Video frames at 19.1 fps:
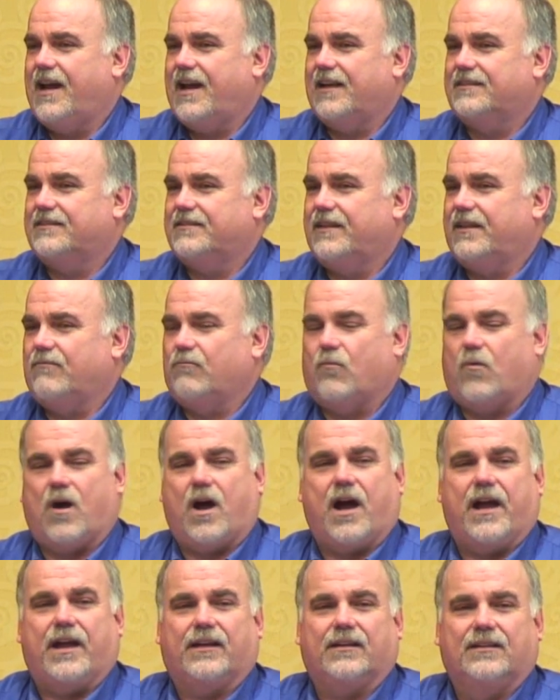I said,
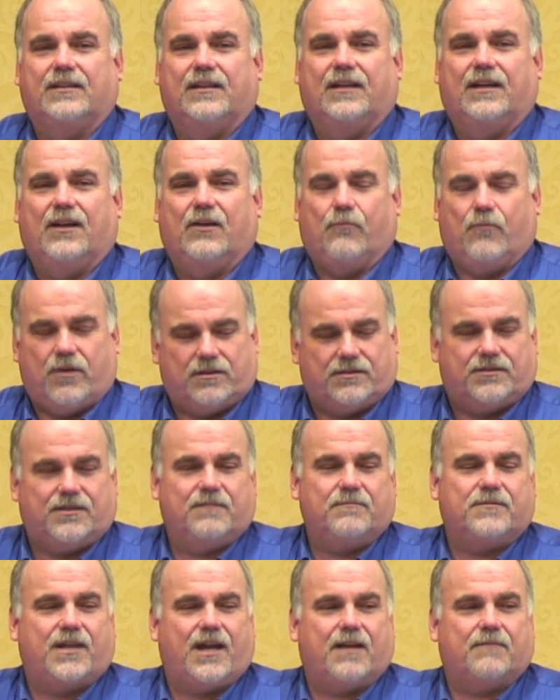why? Well,
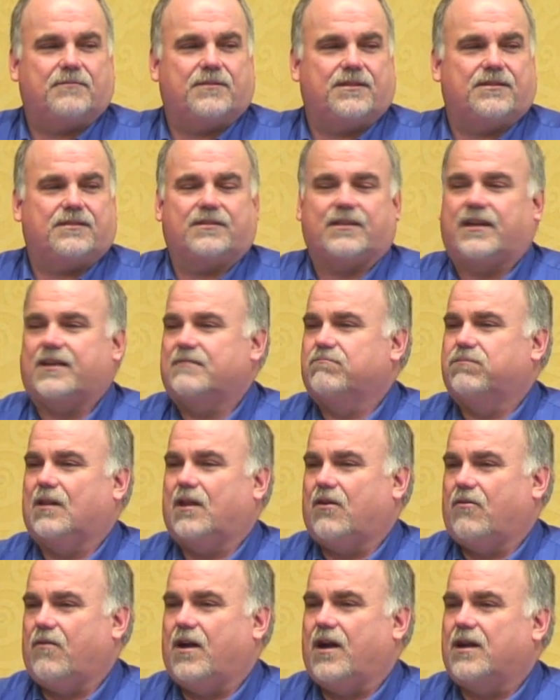sometimes these things
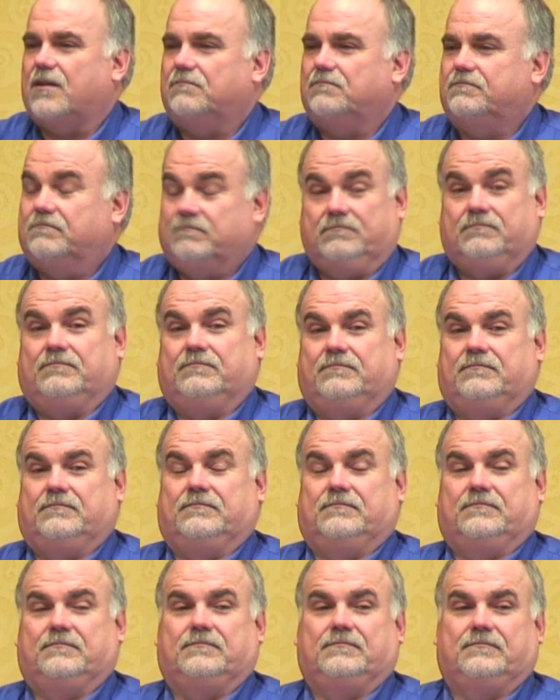blow up.
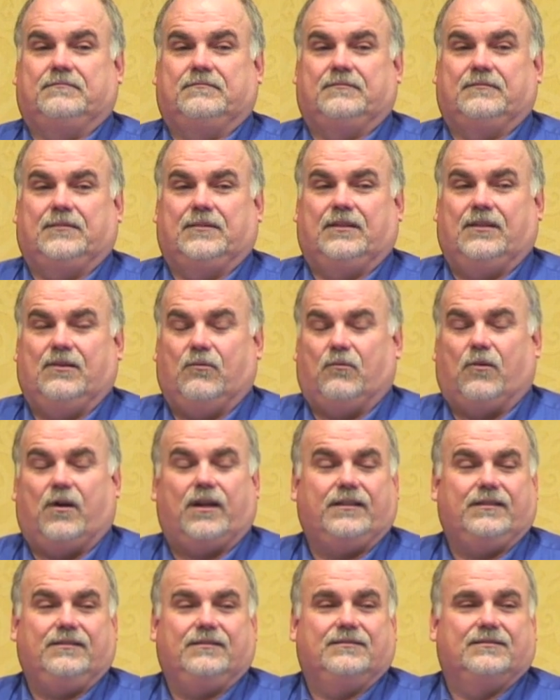
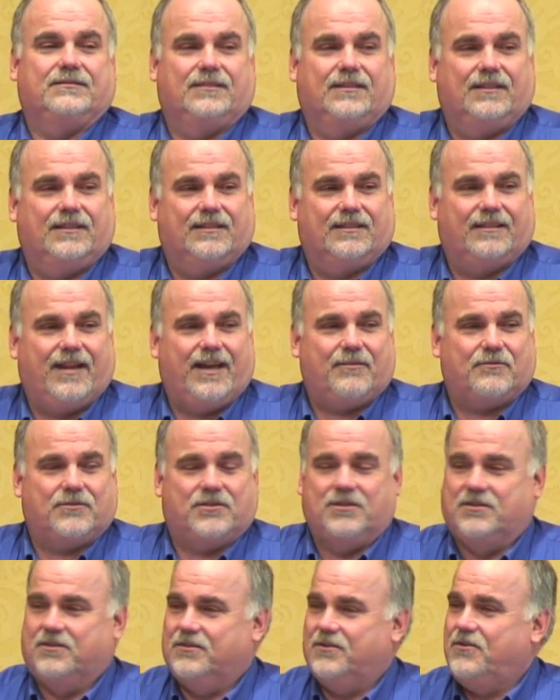What? That
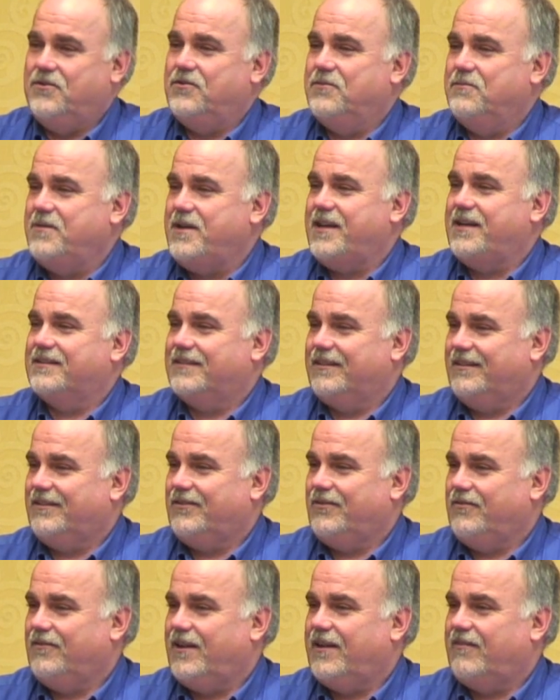was new to me. Is it
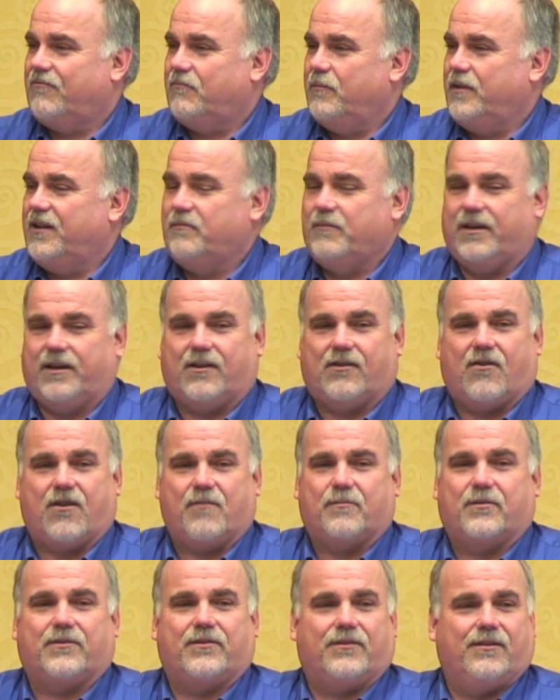too late for me to be a
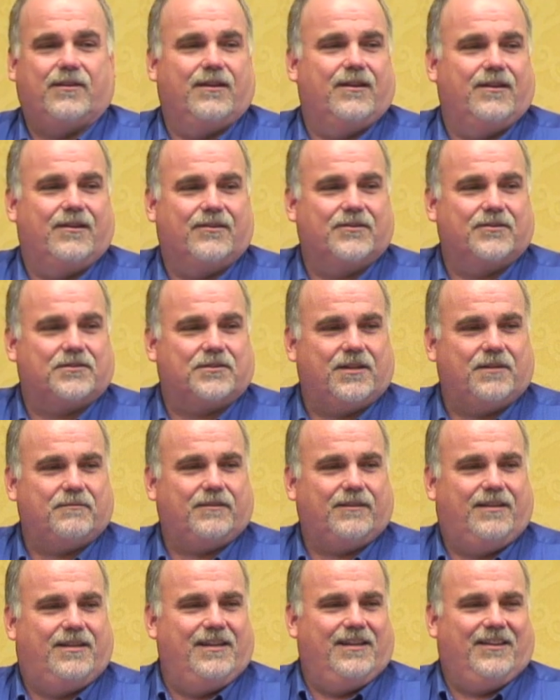carpenter or
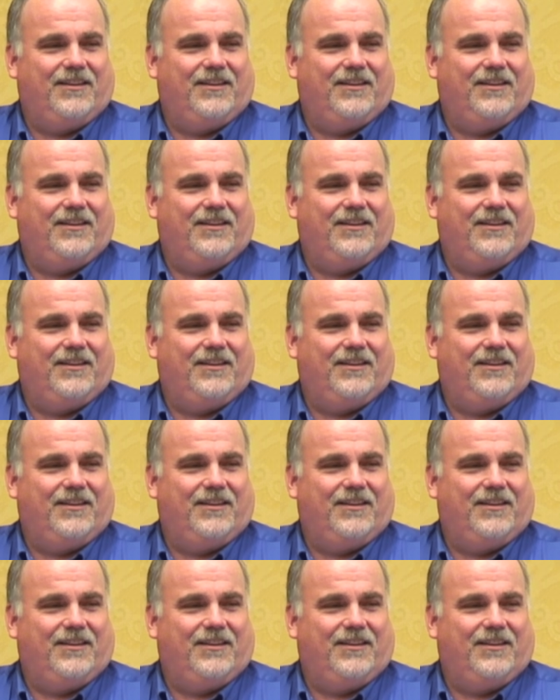something?